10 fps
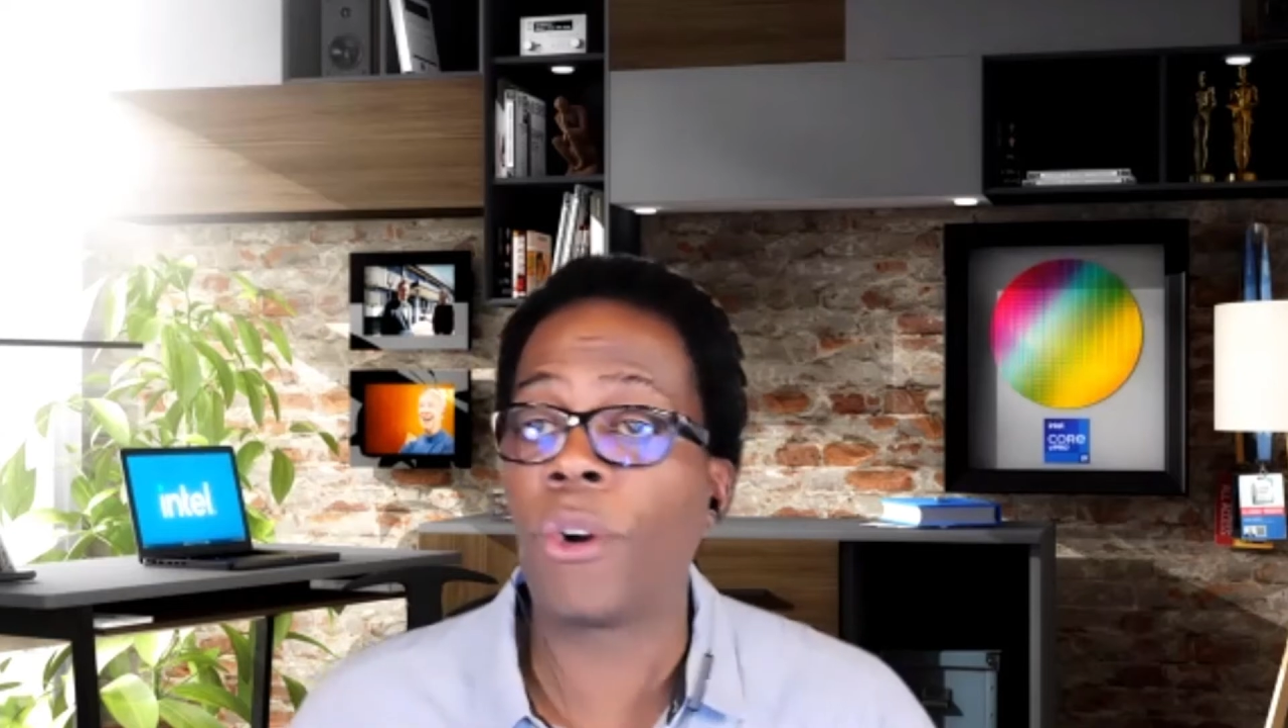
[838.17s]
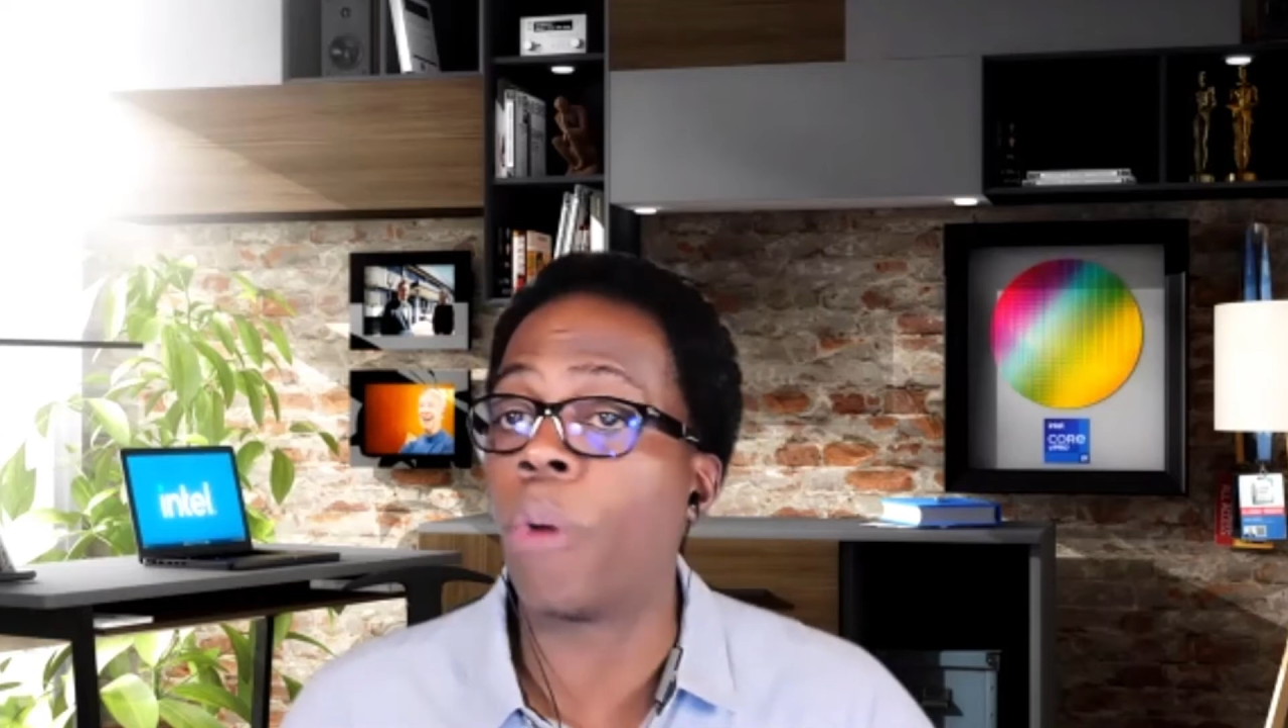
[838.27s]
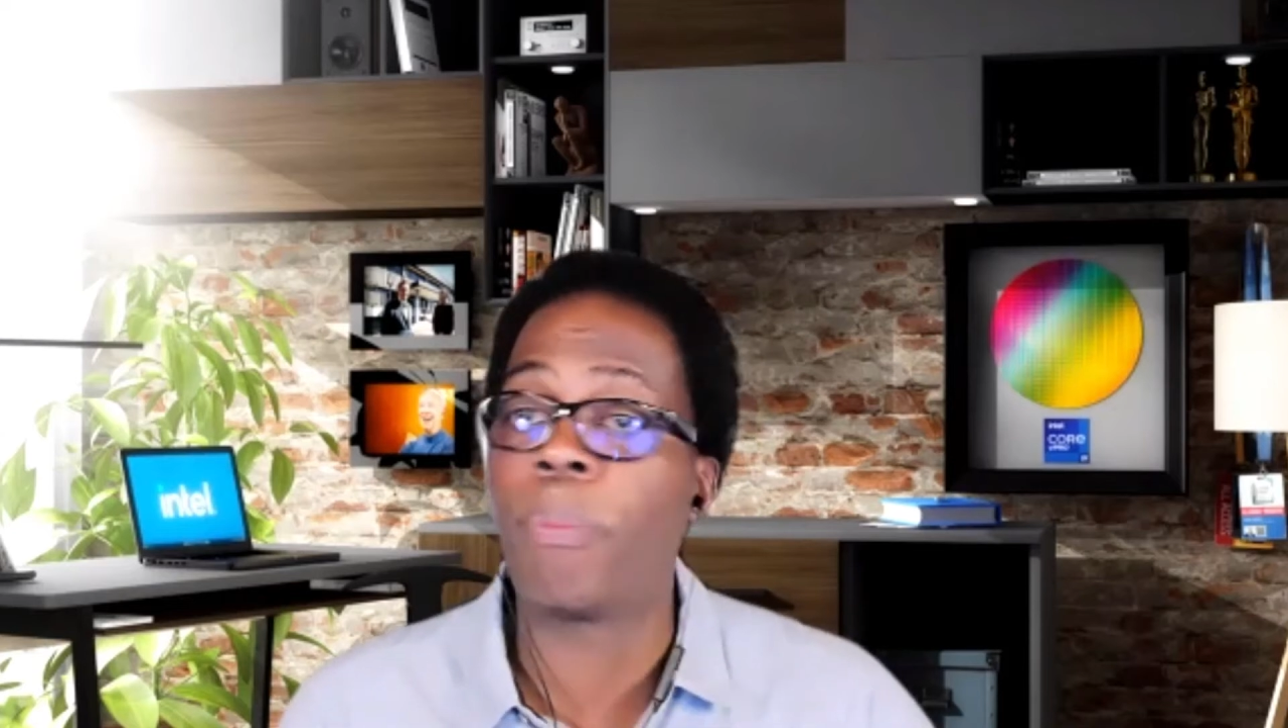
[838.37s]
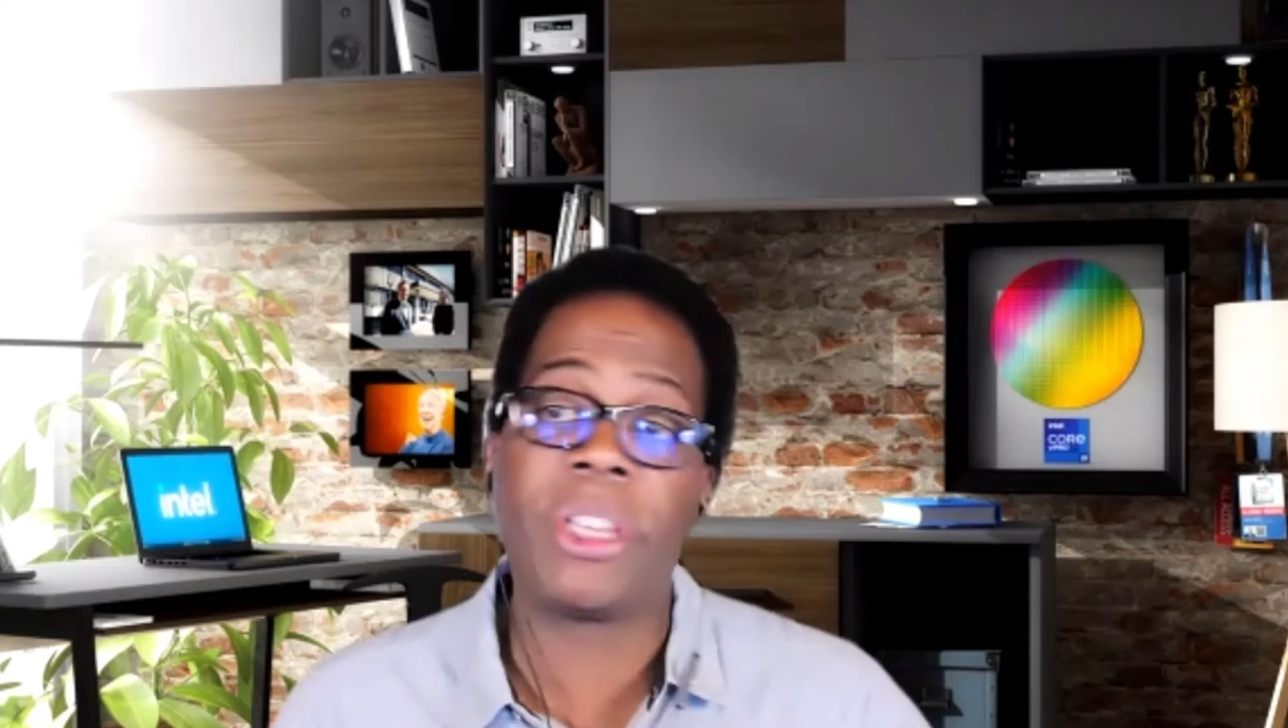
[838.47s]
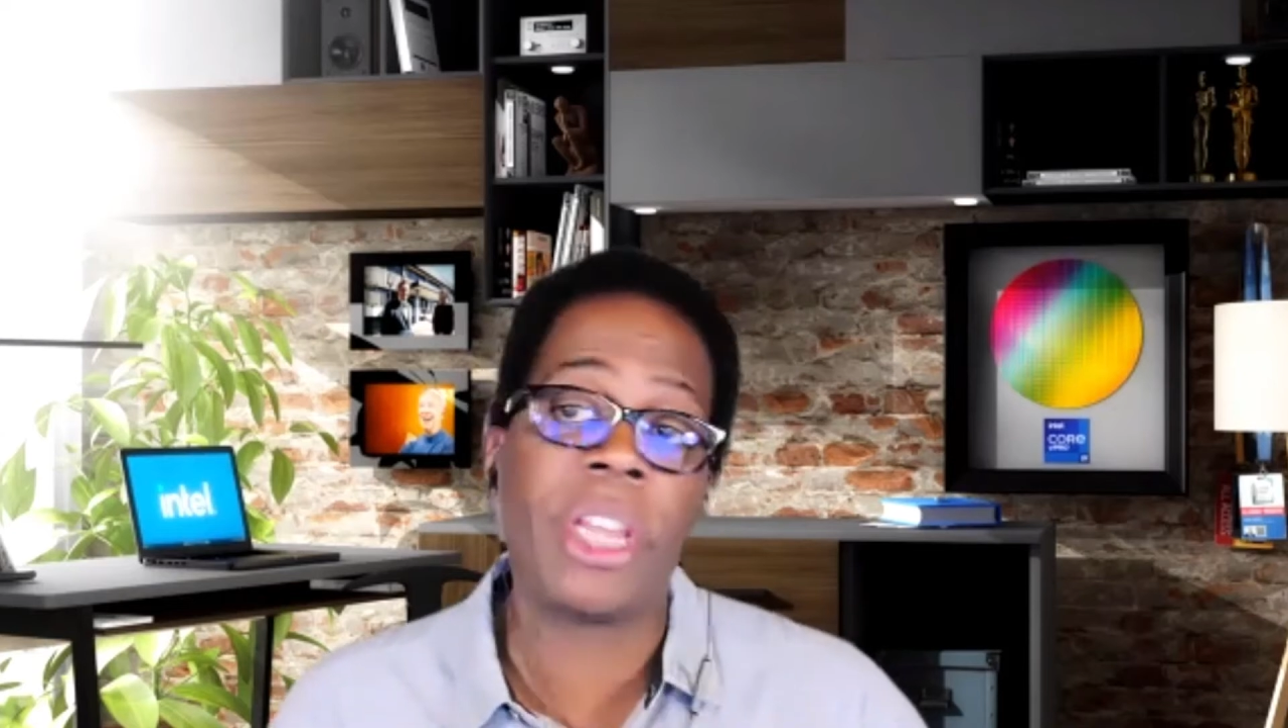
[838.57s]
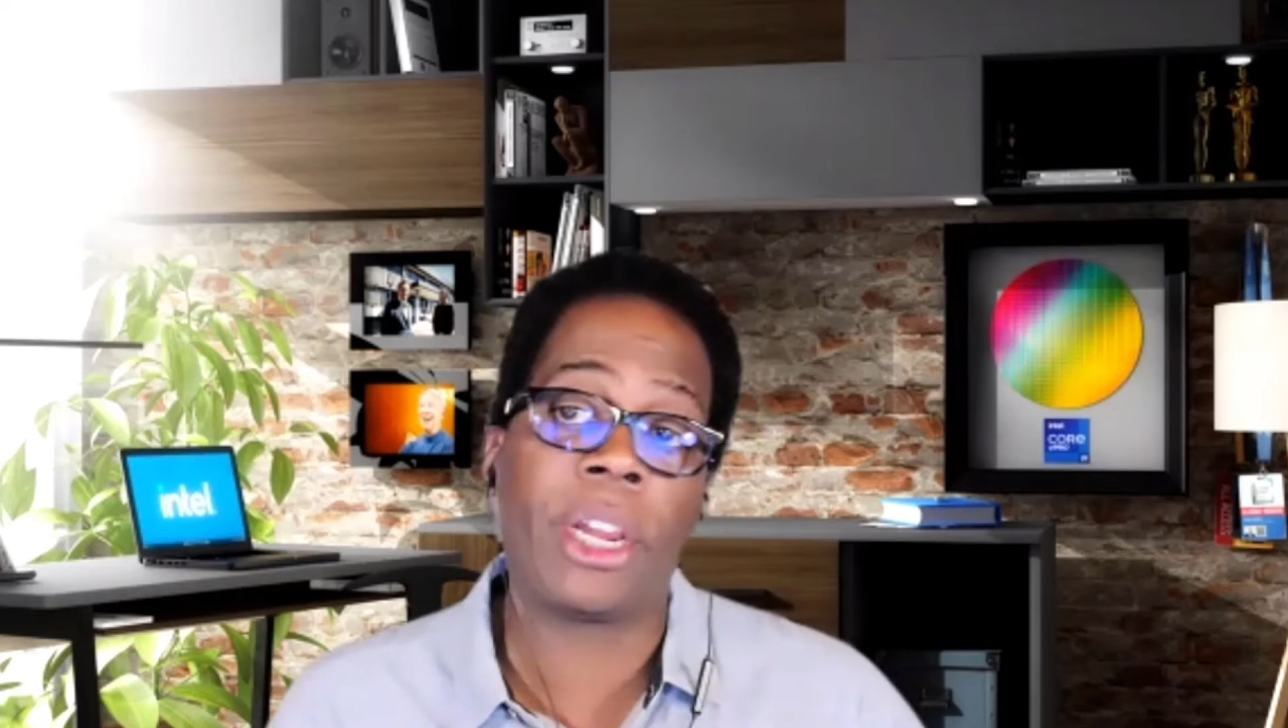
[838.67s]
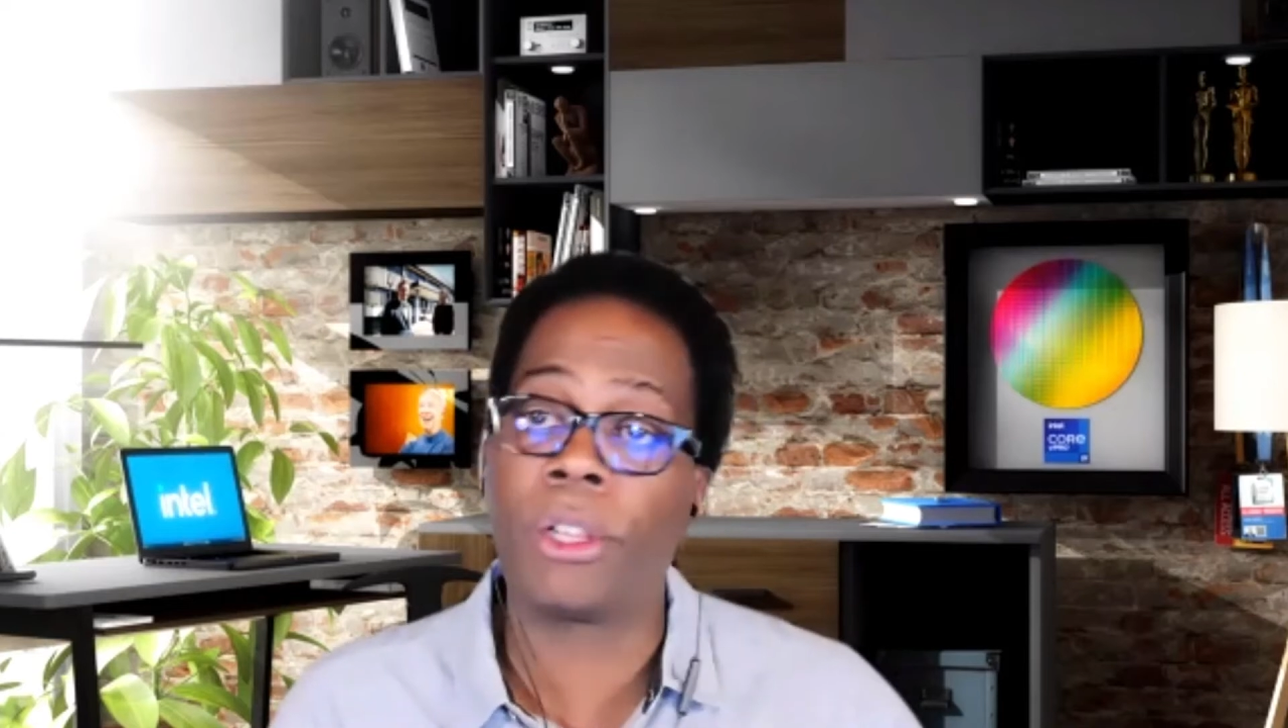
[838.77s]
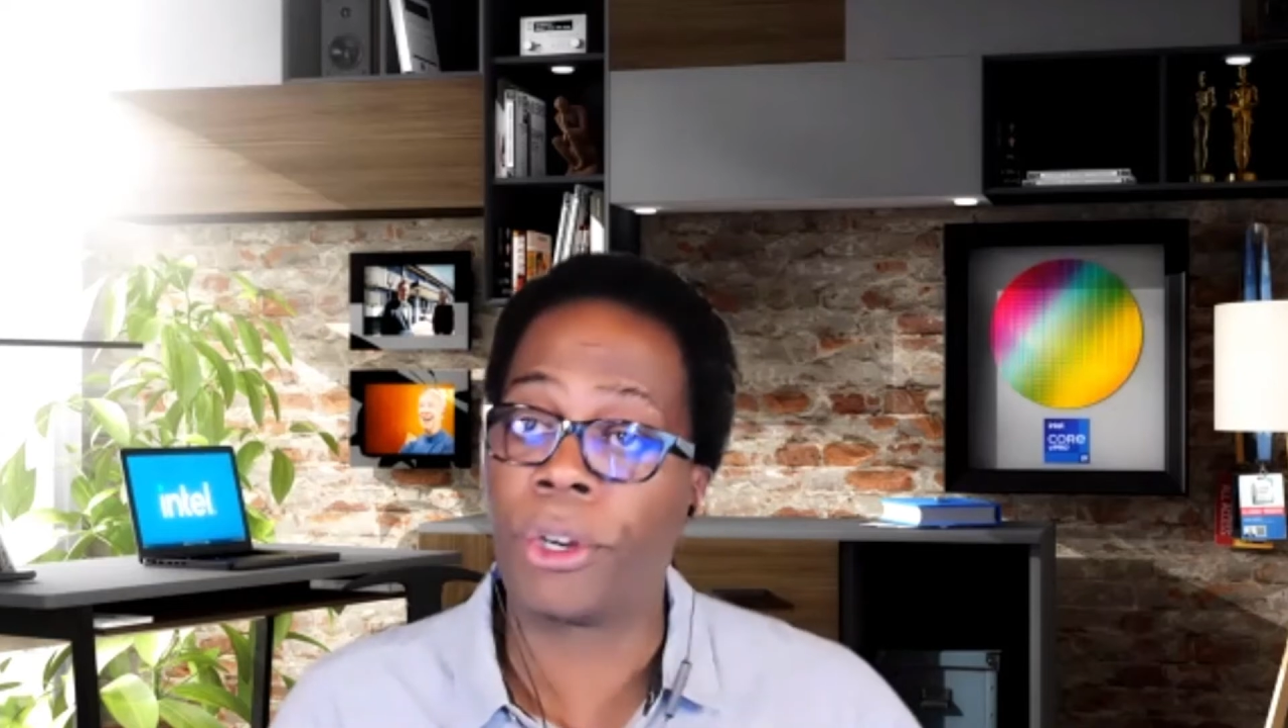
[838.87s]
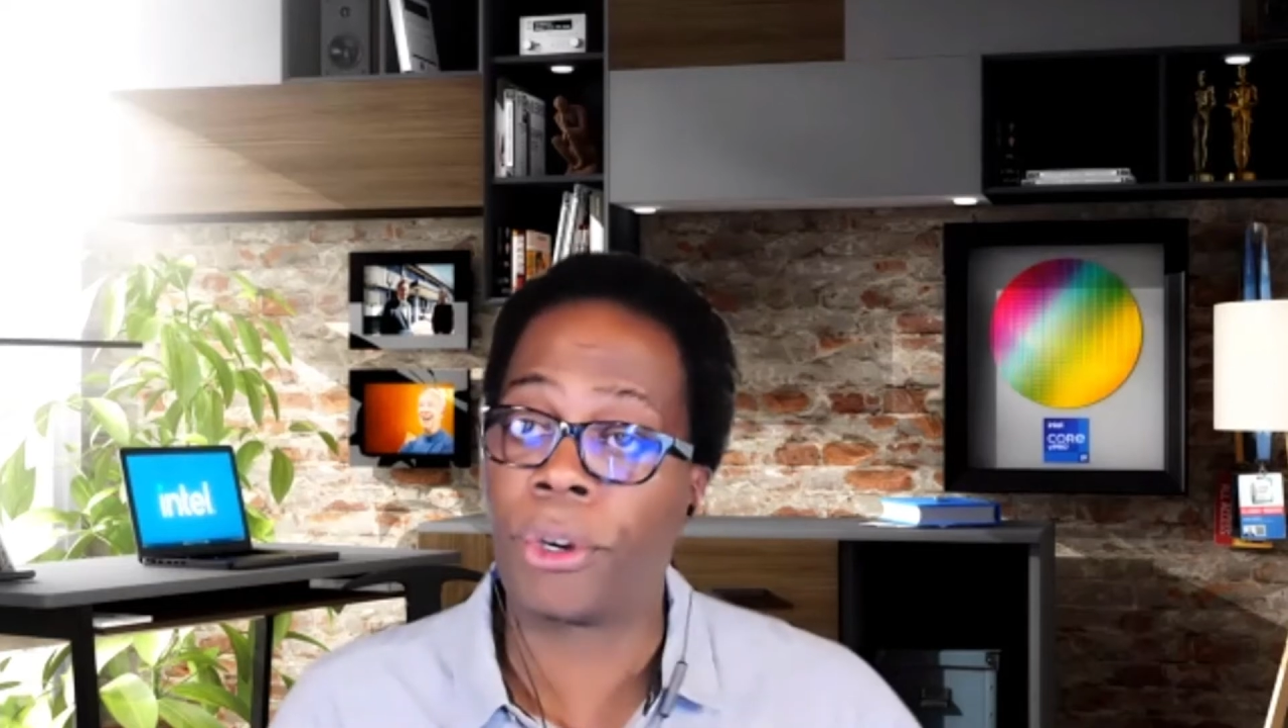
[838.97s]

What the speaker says: or a particular